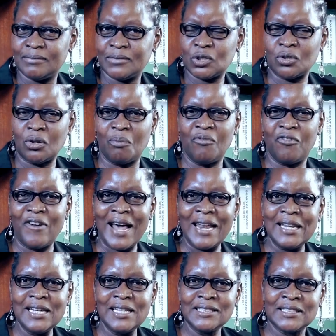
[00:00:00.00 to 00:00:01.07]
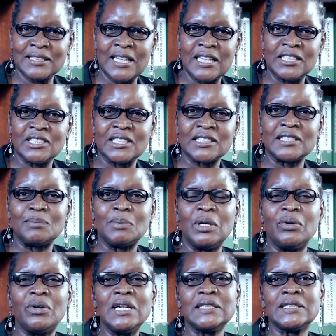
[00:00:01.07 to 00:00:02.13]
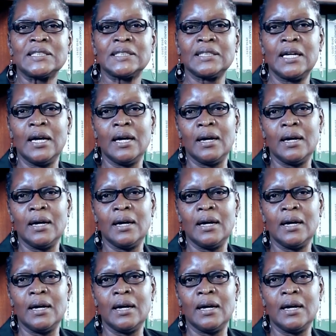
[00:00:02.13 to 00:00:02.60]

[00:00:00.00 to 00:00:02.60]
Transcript: So valleys, nature spirits,